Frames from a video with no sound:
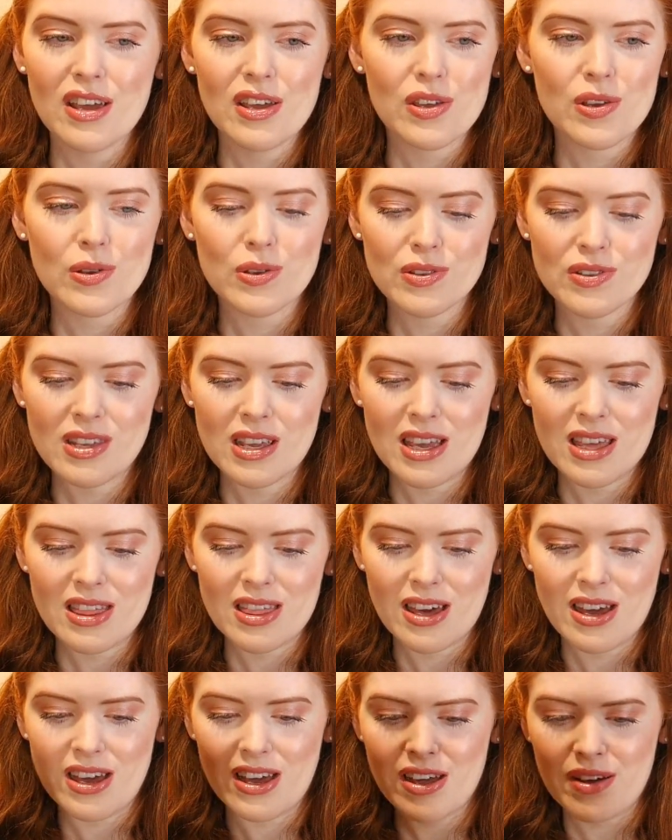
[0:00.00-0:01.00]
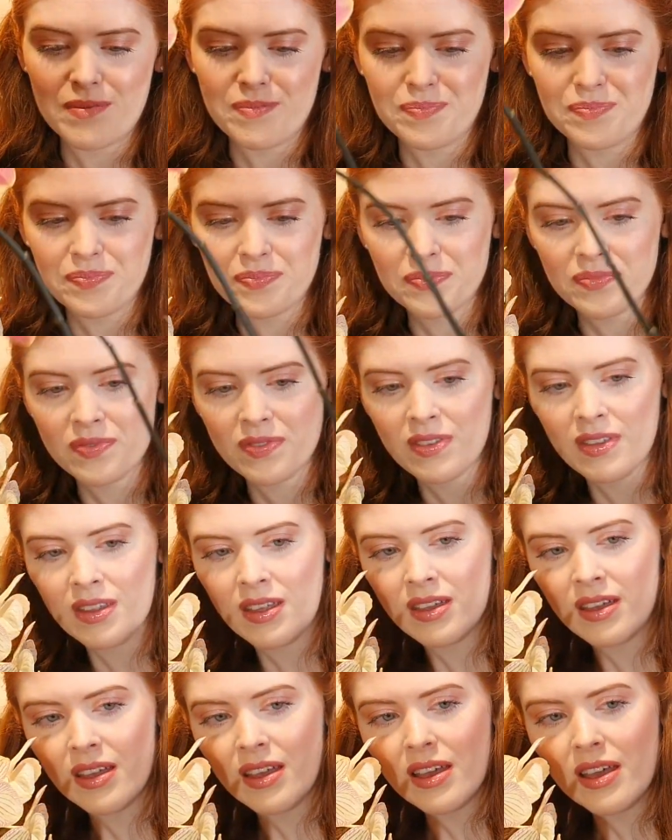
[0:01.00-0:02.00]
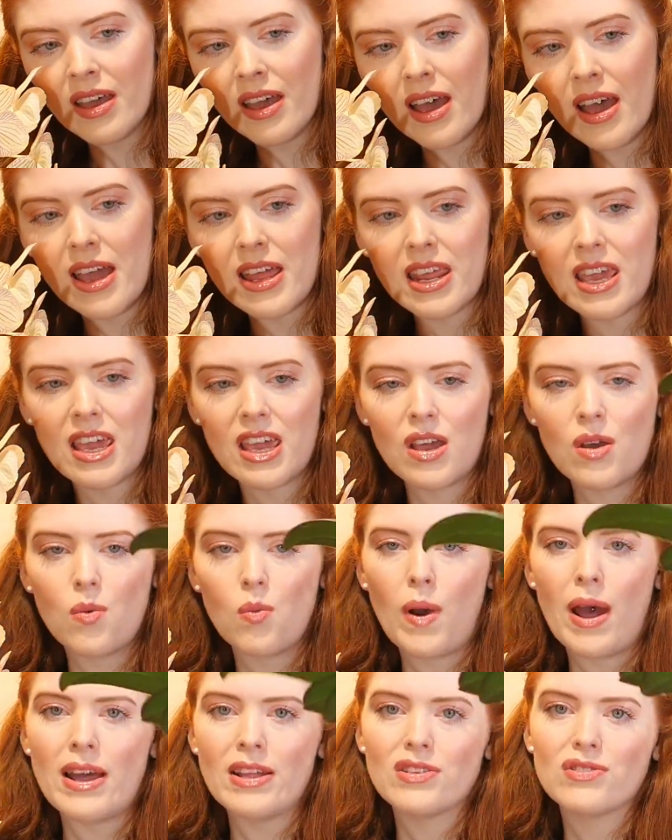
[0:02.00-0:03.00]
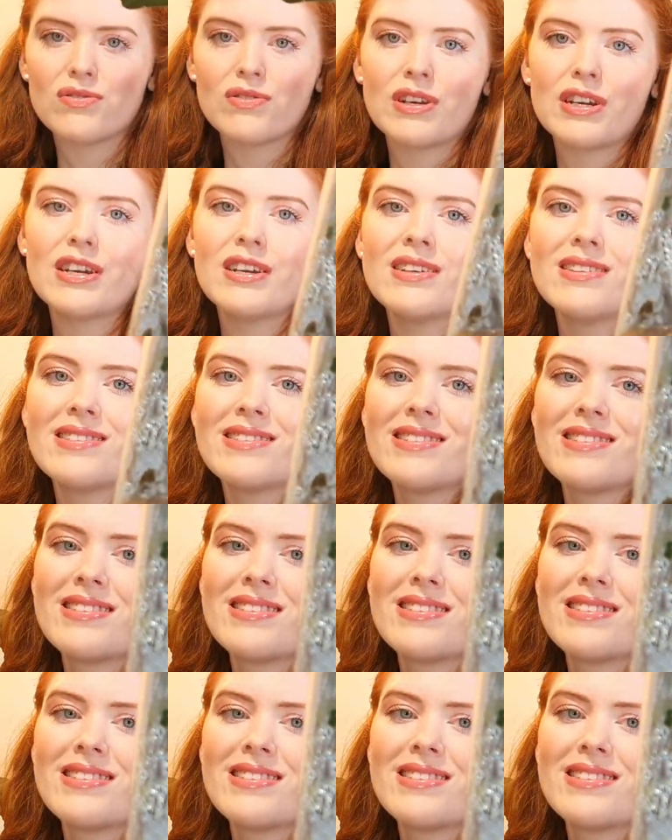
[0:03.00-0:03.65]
You'll see that any wet roots